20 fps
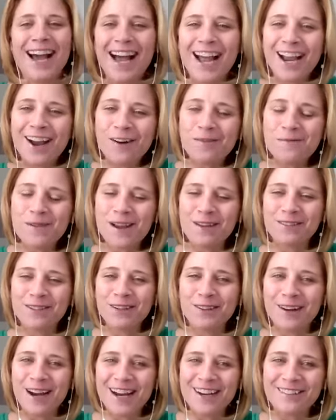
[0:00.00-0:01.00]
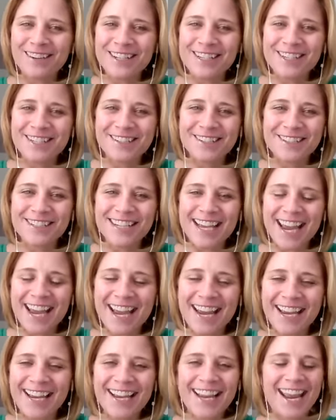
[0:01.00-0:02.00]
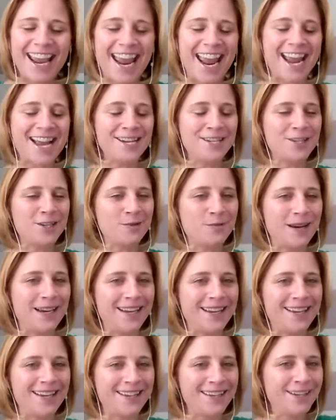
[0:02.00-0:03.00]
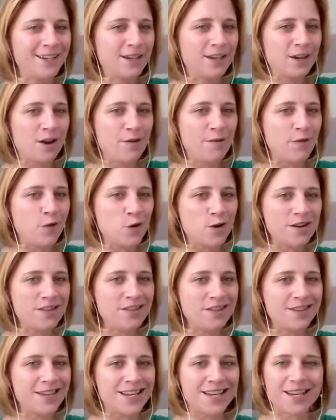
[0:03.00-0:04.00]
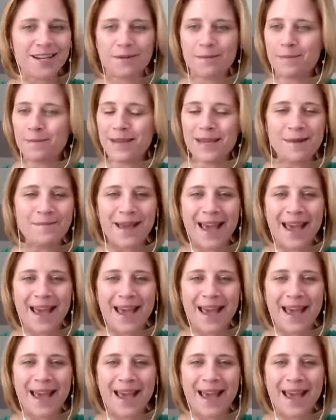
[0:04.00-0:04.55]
I hope you have a great rest of your day and your week. Go forth and be a